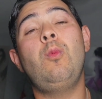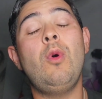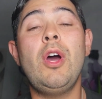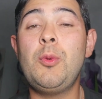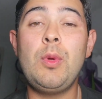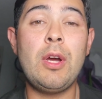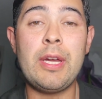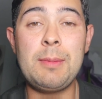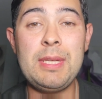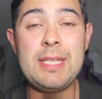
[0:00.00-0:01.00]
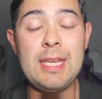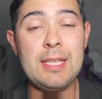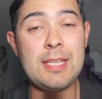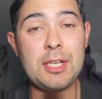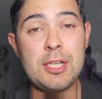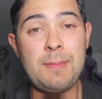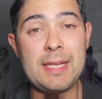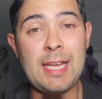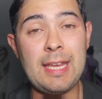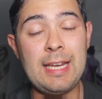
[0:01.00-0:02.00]
word, we are going to be seeing such a
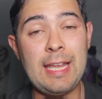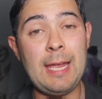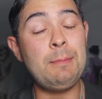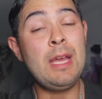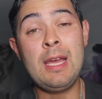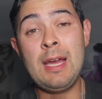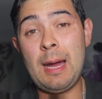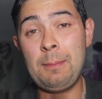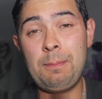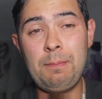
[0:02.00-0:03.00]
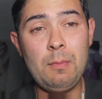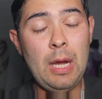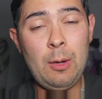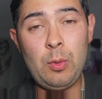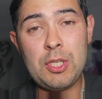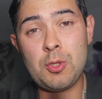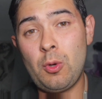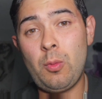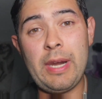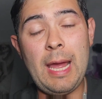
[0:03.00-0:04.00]
spectacular game. We
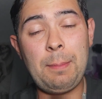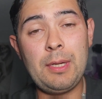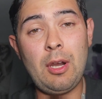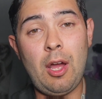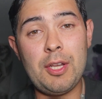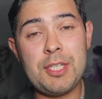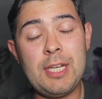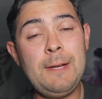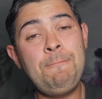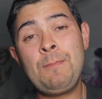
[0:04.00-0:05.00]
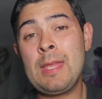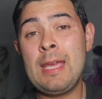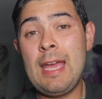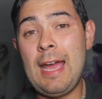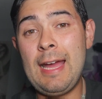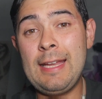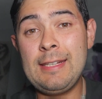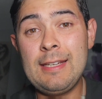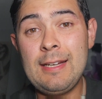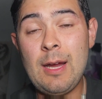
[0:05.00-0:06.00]
saw what happened last year,
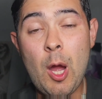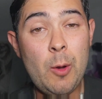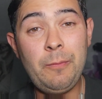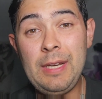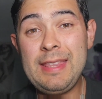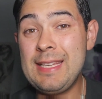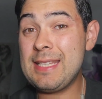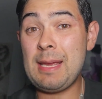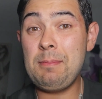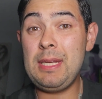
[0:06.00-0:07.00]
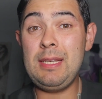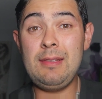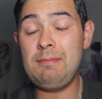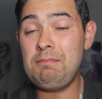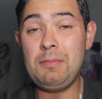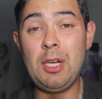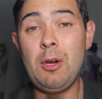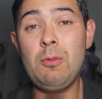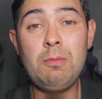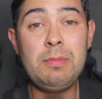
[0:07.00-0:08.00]
and hopefully things can be,
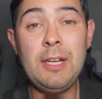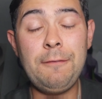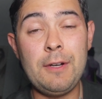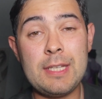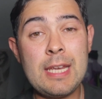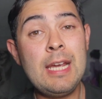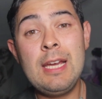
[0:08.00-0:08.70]
different.